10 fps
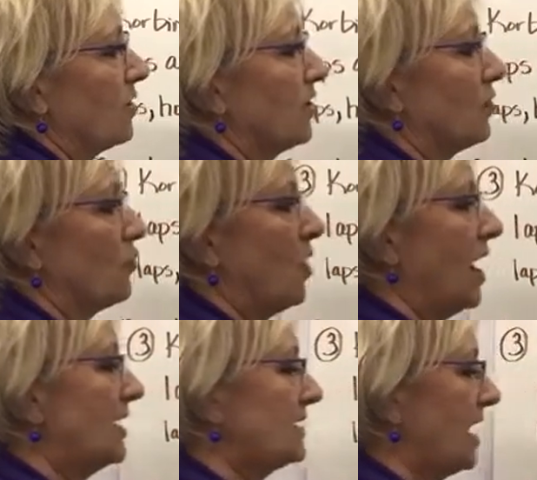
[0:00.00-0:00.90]
we're going to
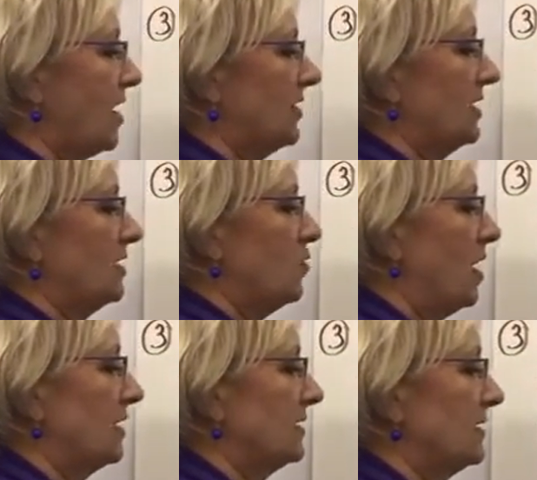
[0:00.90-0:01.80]
write our
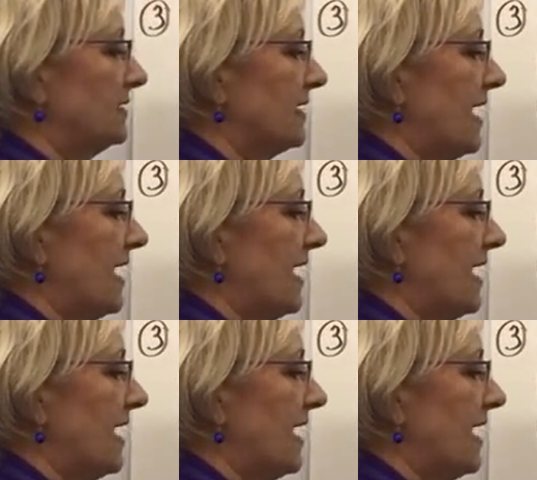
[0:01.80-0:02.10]
inequality as